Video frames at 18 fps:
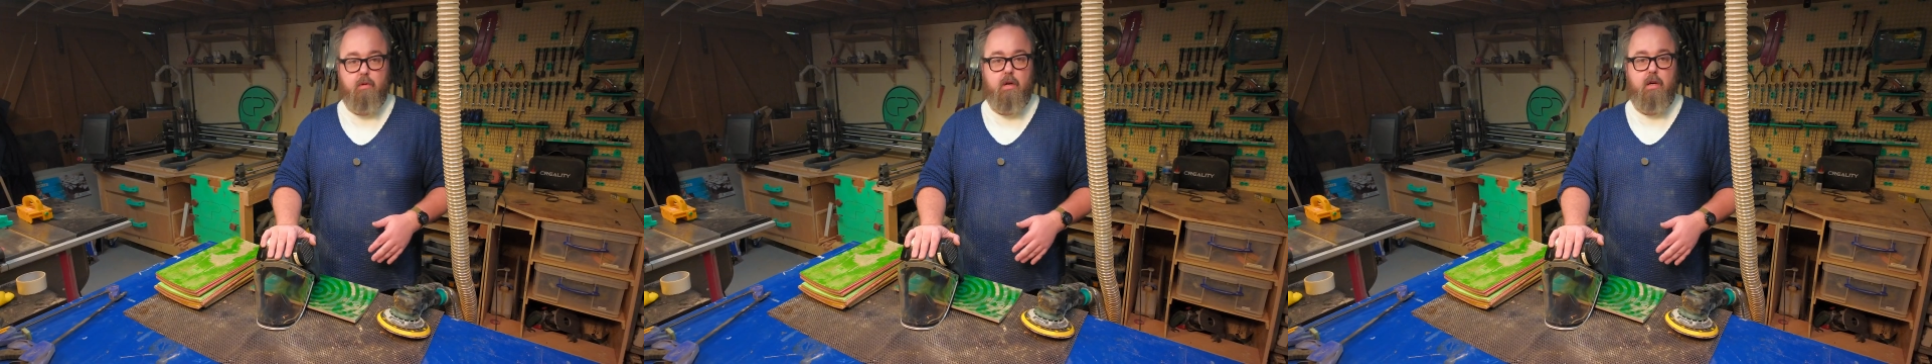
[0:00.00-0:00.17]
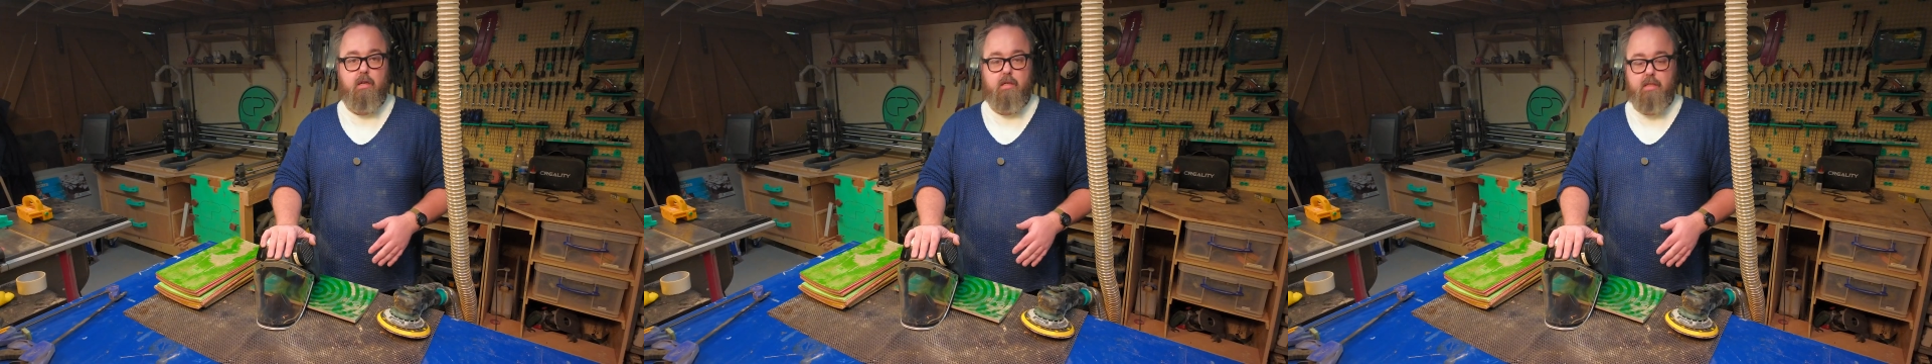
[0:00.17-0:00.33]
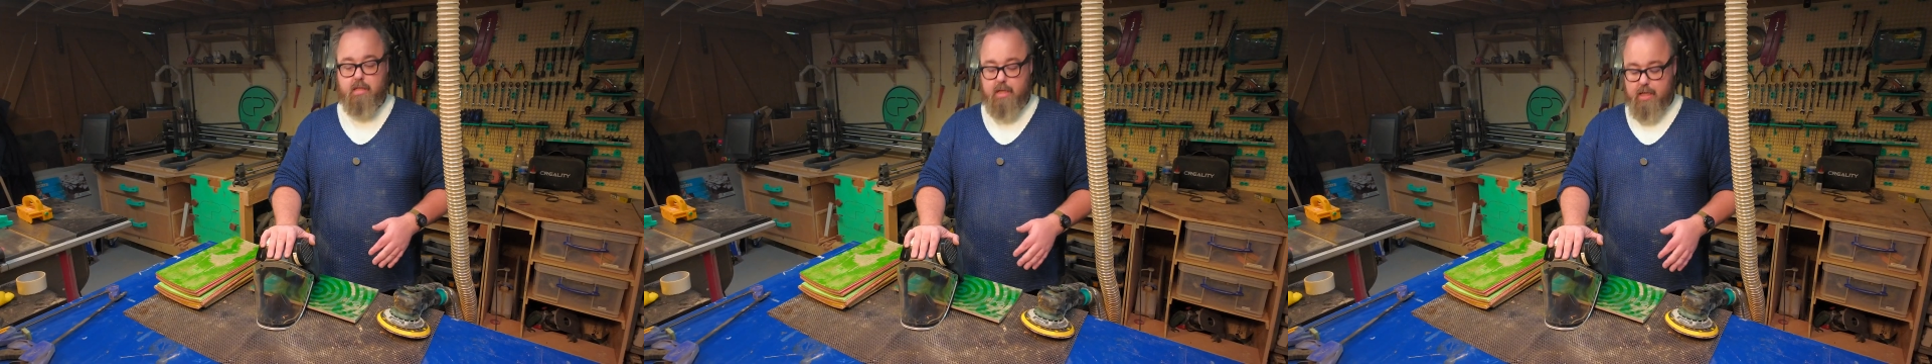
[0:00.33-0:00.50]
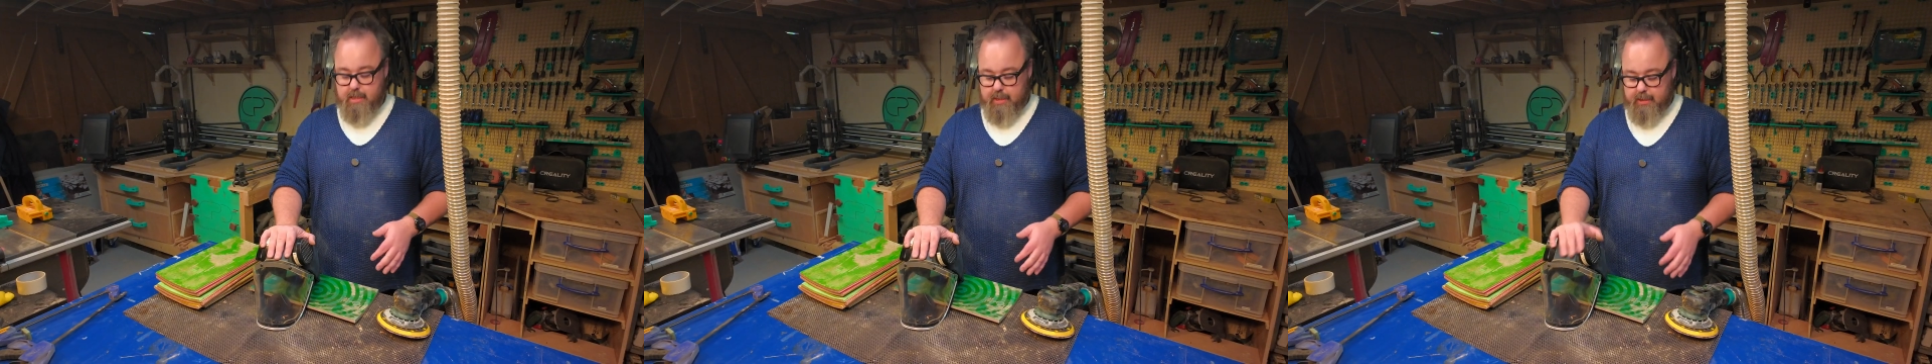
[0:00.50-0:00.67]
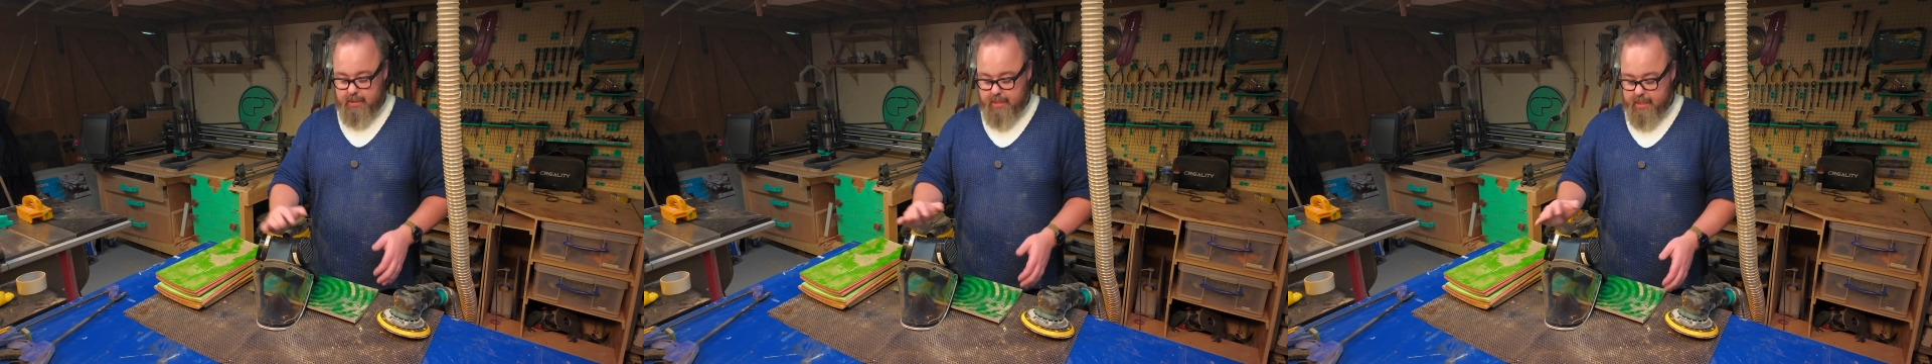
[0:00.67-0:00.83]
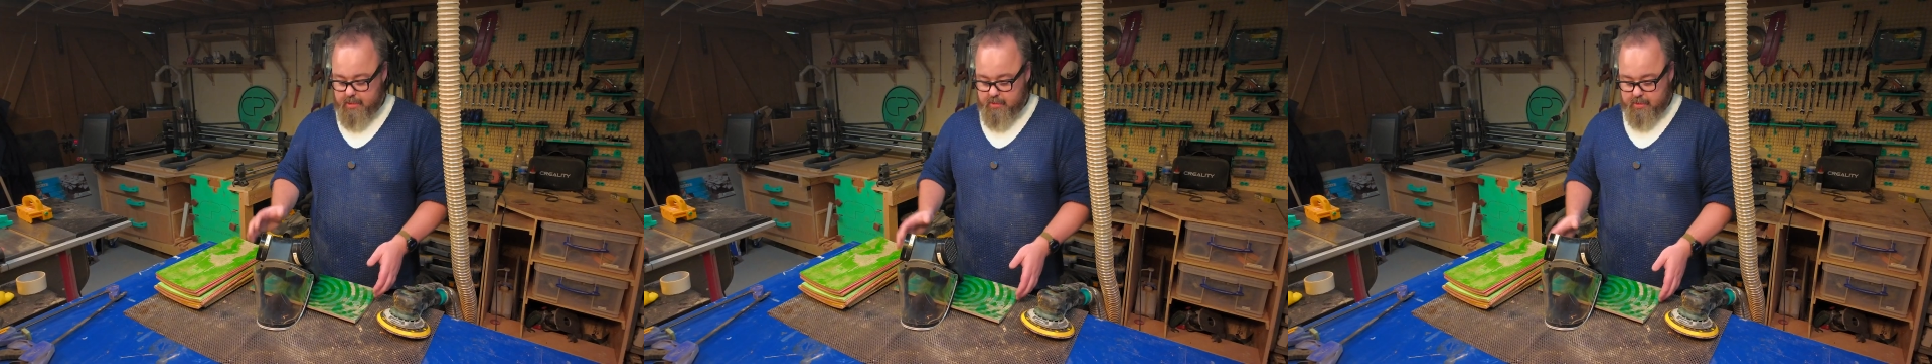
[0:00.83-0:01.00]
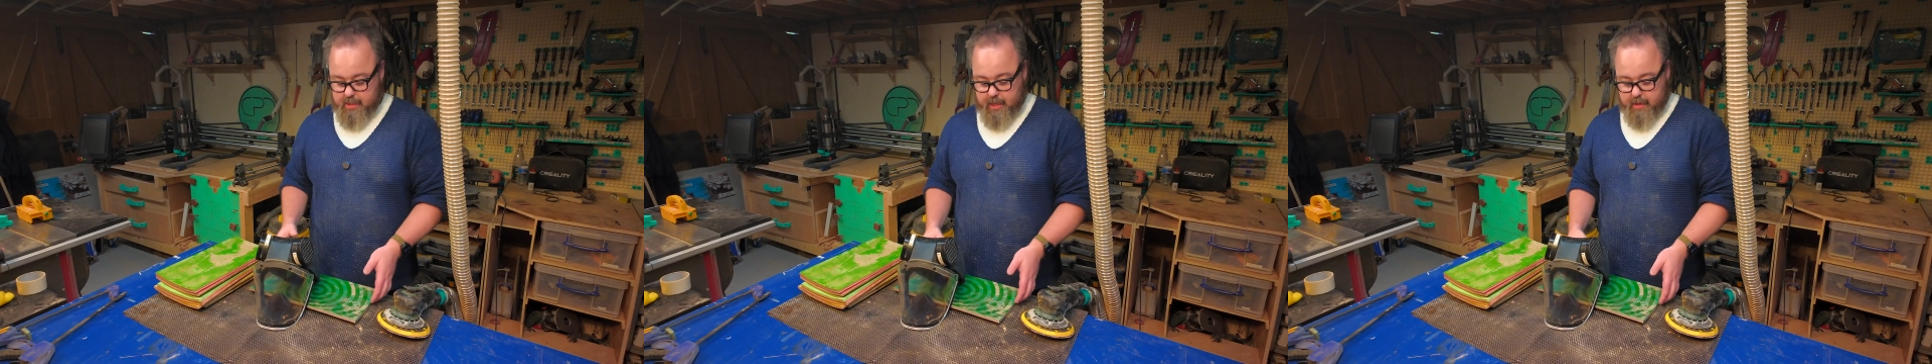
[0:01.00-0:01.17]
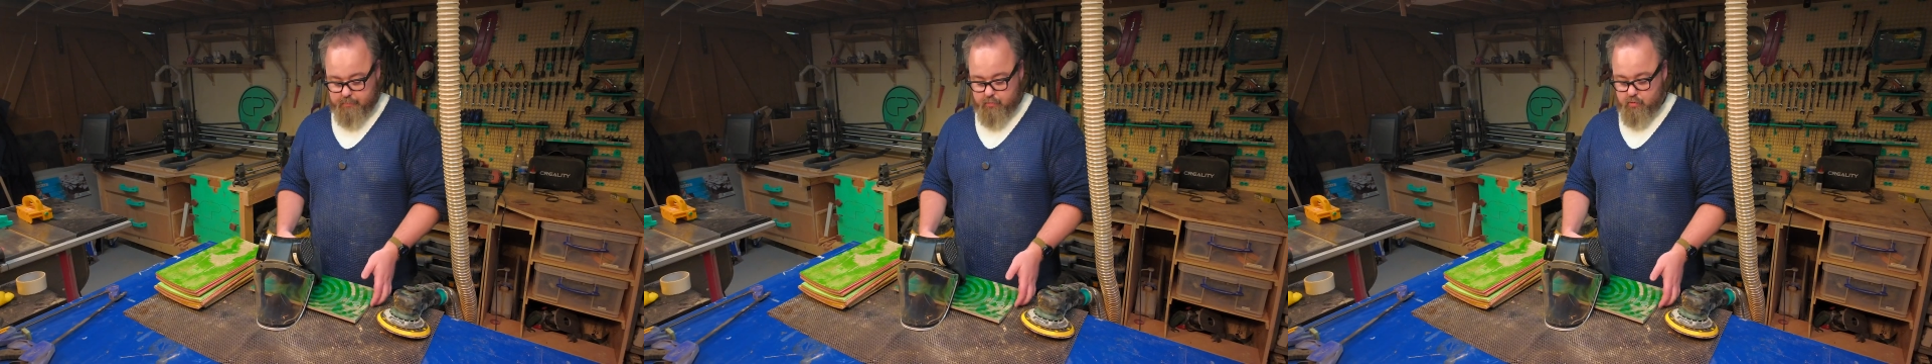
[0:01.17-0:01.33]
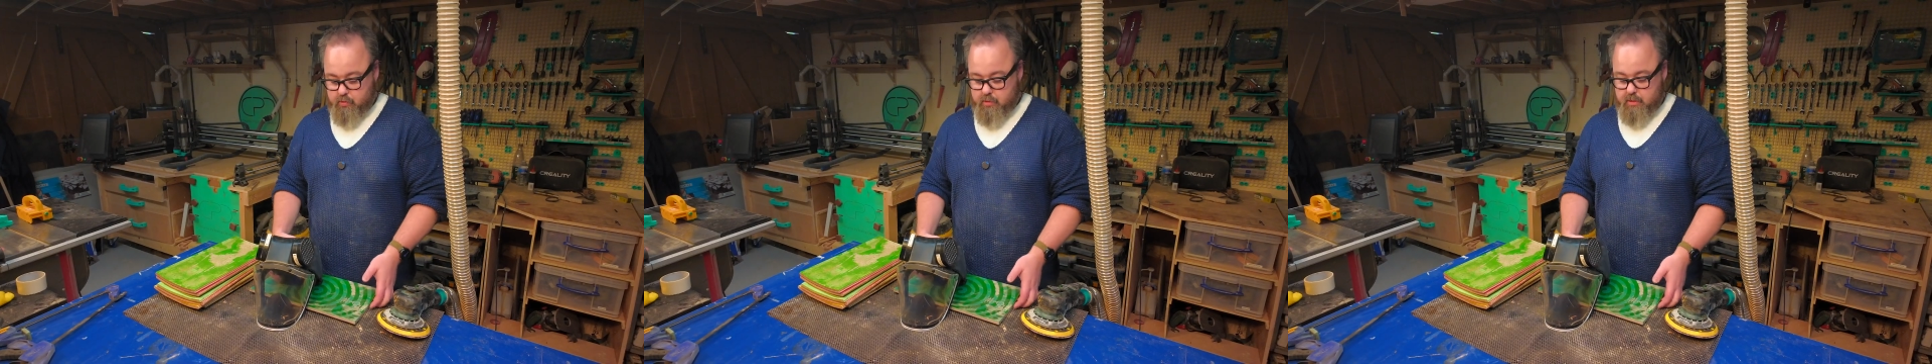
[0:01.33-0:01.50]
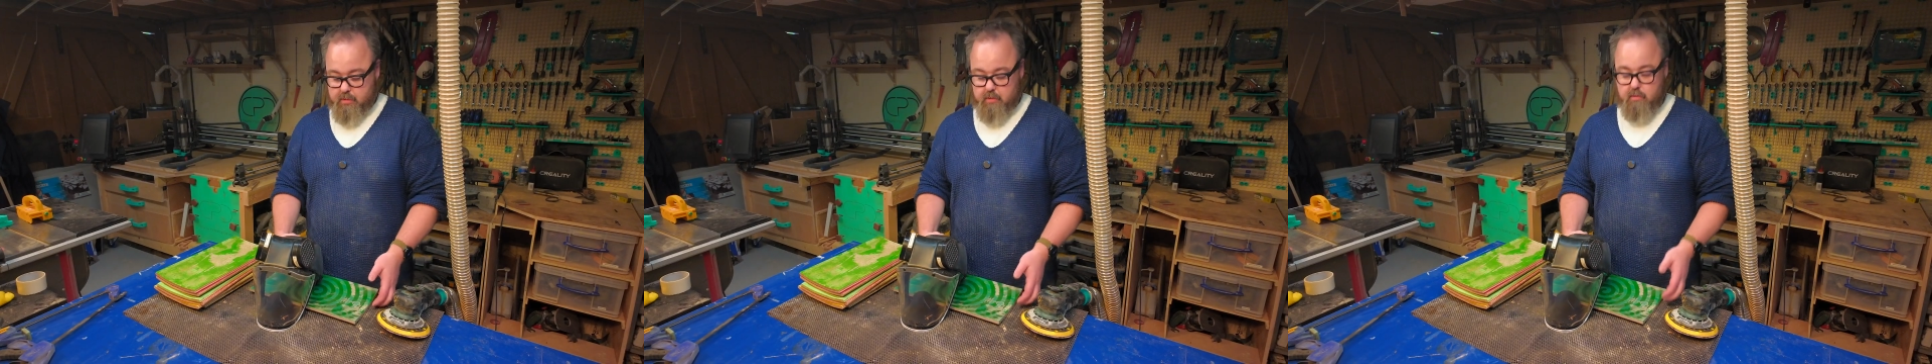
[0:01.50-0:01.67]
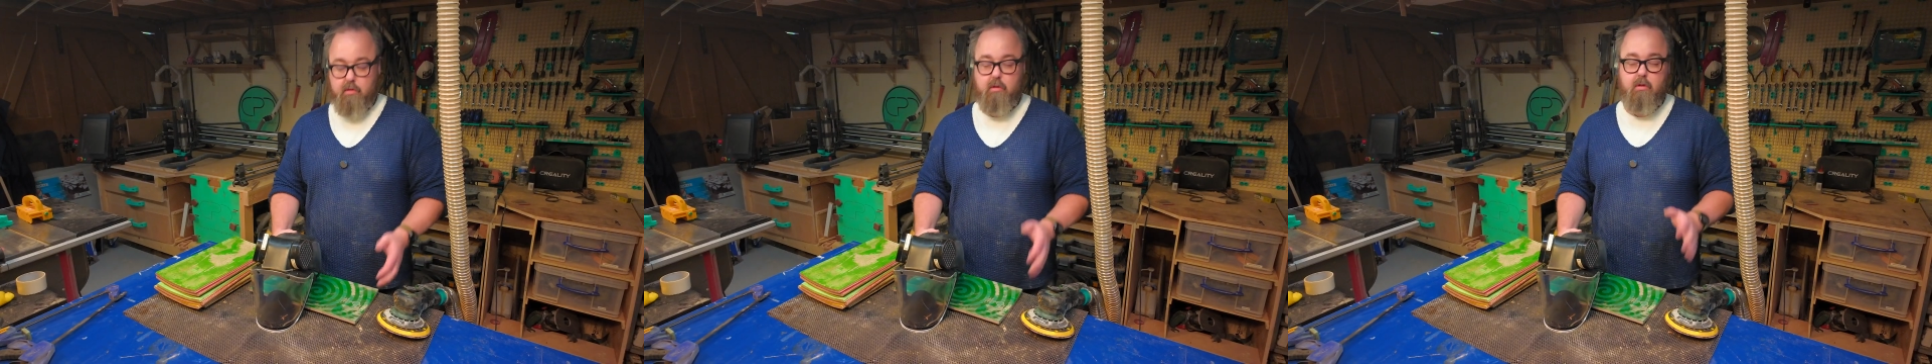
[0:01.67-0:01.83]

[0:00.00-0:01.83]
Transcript: are sanding down skateboards,